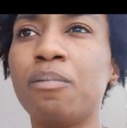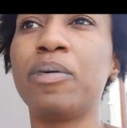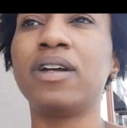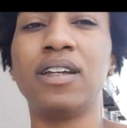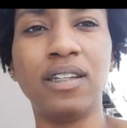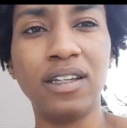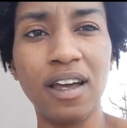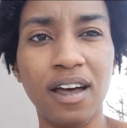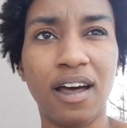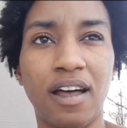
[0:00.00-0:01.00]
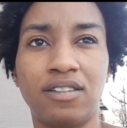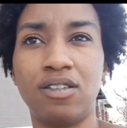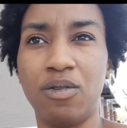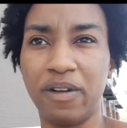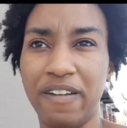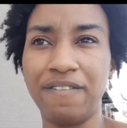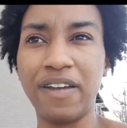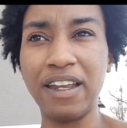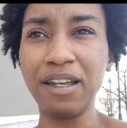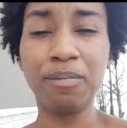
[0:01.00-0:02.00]
But yeah, so if
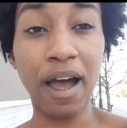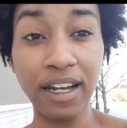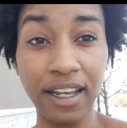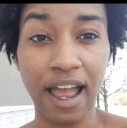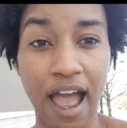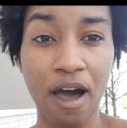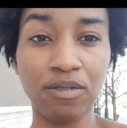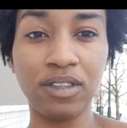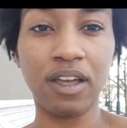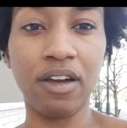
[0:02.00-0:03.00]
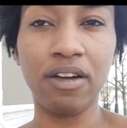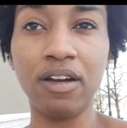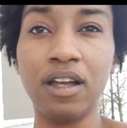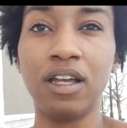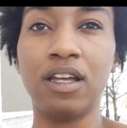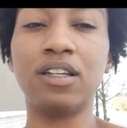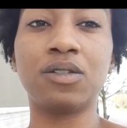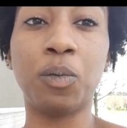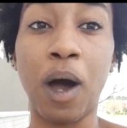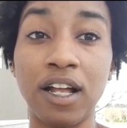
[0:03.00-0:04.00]
anybody out there
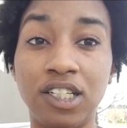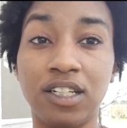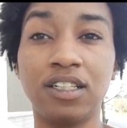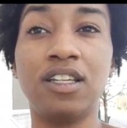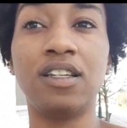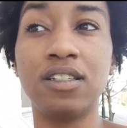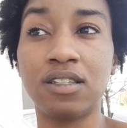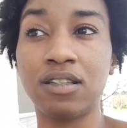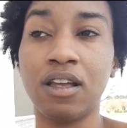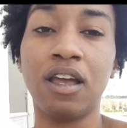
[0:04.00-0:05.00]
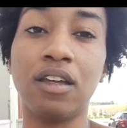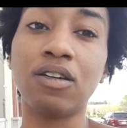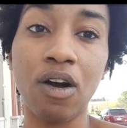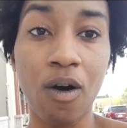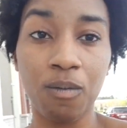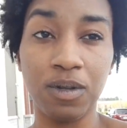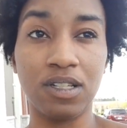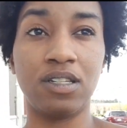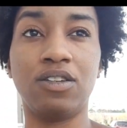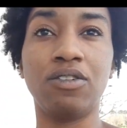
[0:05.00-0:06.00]
is watching this and you're
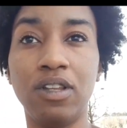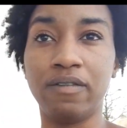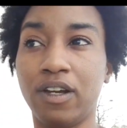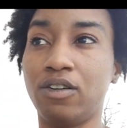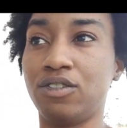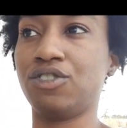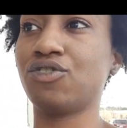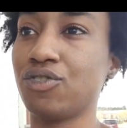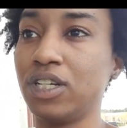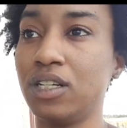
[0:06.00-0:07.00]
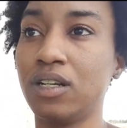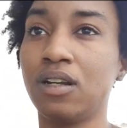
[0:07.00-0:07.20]
homeless and you're living on the street,